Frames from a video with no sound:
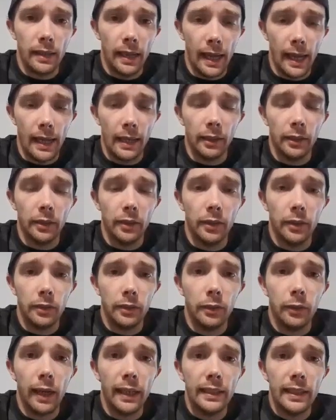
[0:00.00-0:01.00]
day
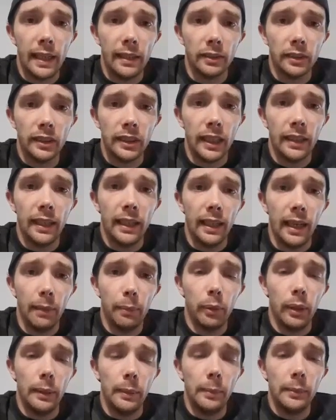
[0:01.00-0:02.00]
on Sunday in our
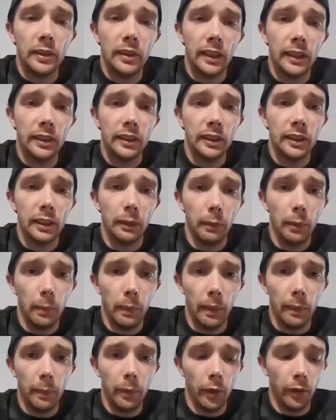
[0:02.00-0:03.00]
premium selections, so we
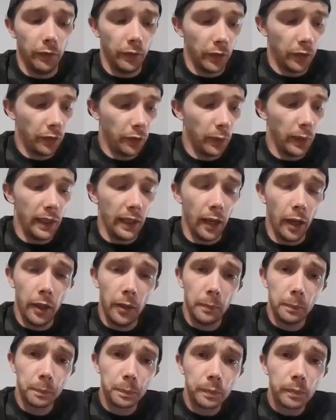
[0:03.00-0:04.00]
went a perfect 3-0,